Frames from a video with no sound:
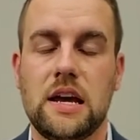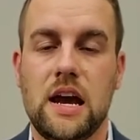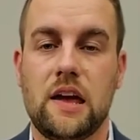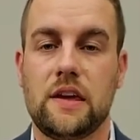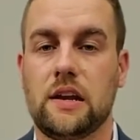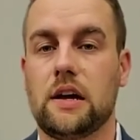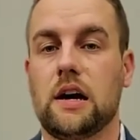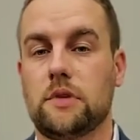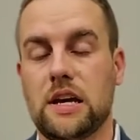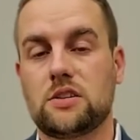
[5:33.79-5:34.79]
And
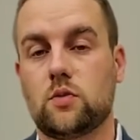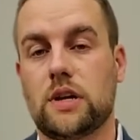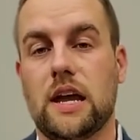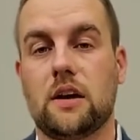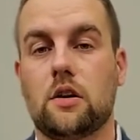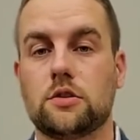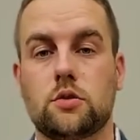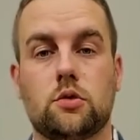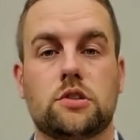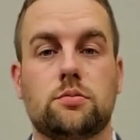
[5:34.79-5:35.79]
then yes, we can
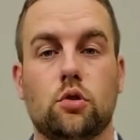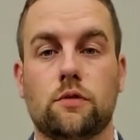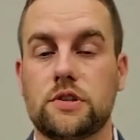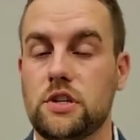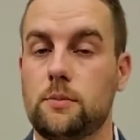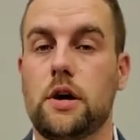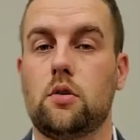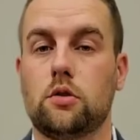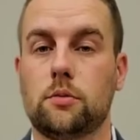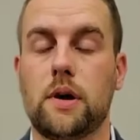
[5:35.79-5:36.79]
also explore for sale by
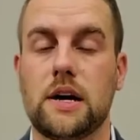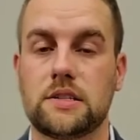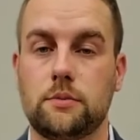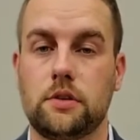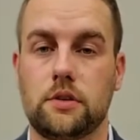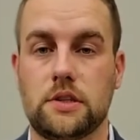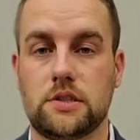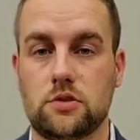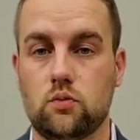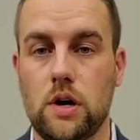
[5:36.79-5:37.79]
owner possibilities
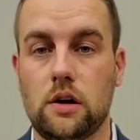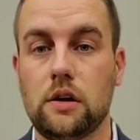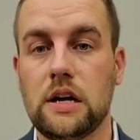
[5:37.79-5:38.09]
as well.